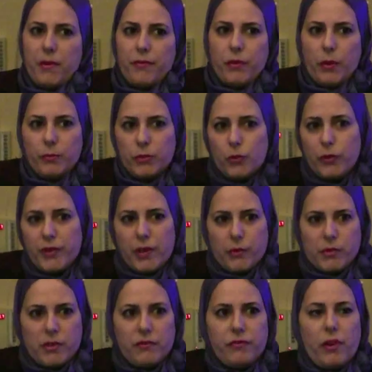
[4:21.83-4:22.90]
from
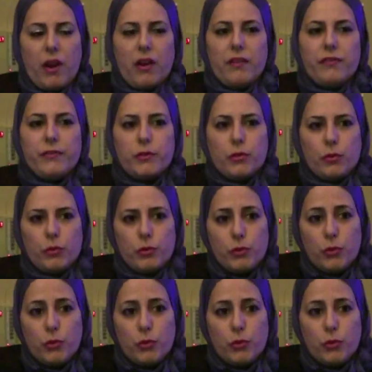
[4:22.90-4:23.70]
2005 to